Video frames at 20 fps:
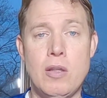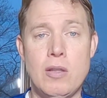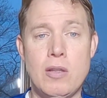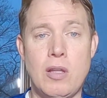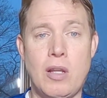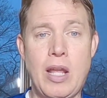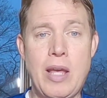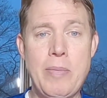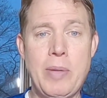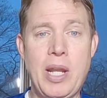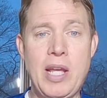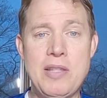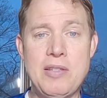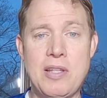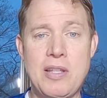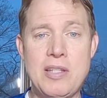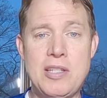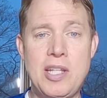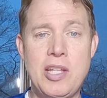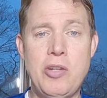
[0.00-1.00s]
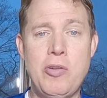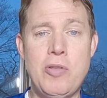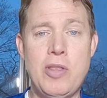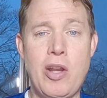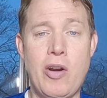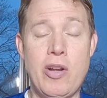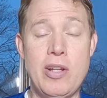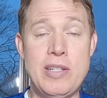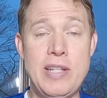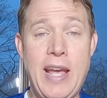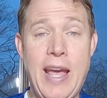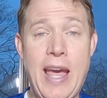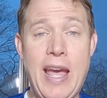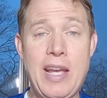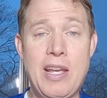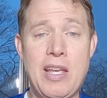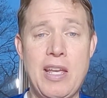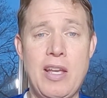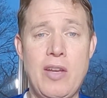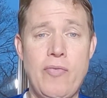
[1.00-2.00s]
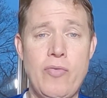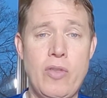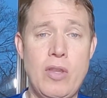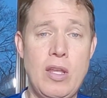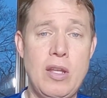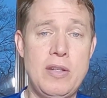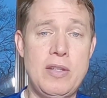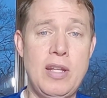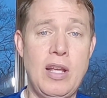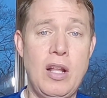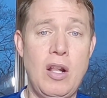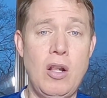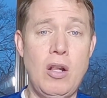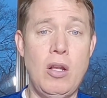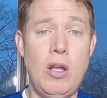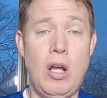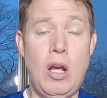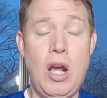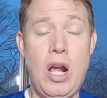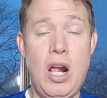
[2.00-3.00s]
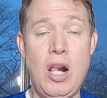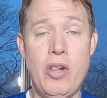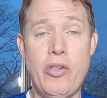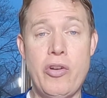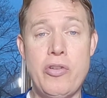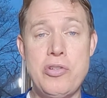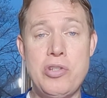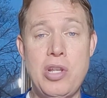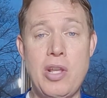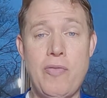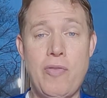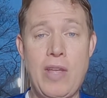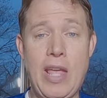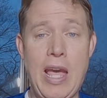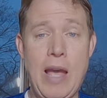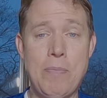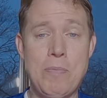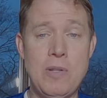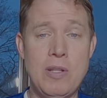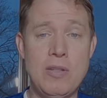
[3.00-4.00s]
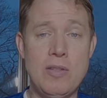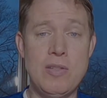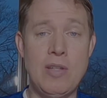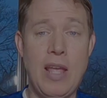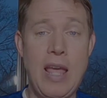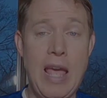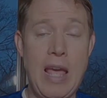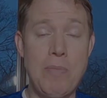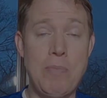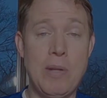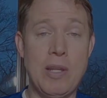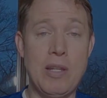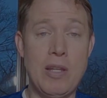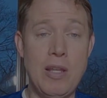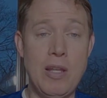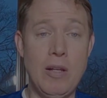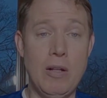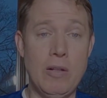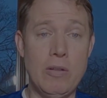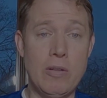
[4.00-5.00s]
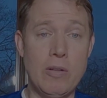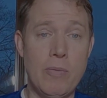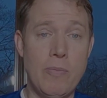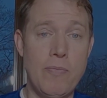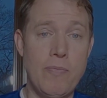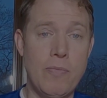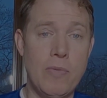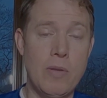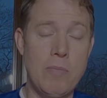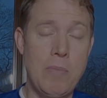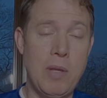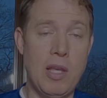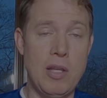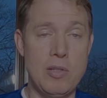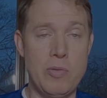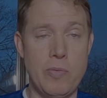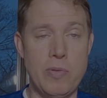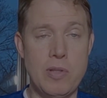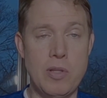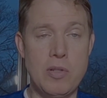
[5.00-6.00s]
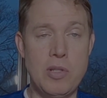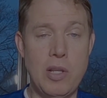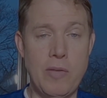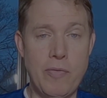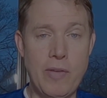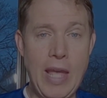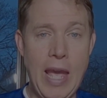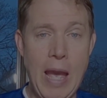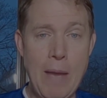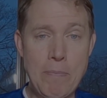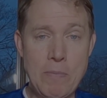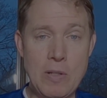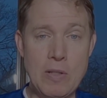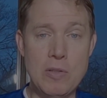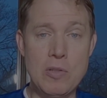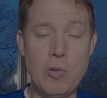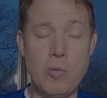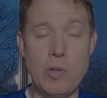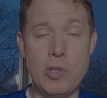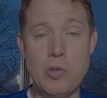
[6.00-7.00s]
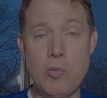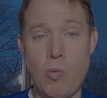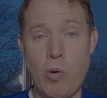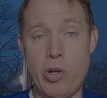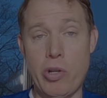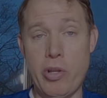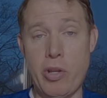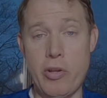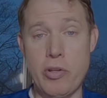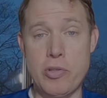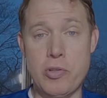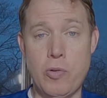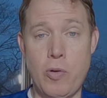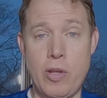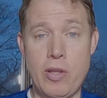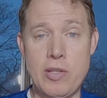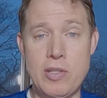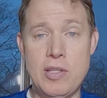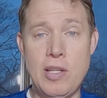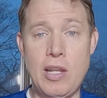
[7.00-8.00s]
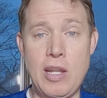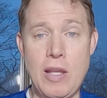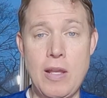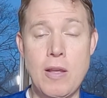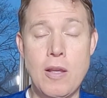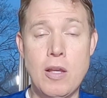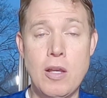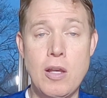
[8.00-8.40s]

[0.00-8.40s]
The Lamanites continued their attack until all their chief captains had been killed, because it was the chief captains who had sworn to destroy the city.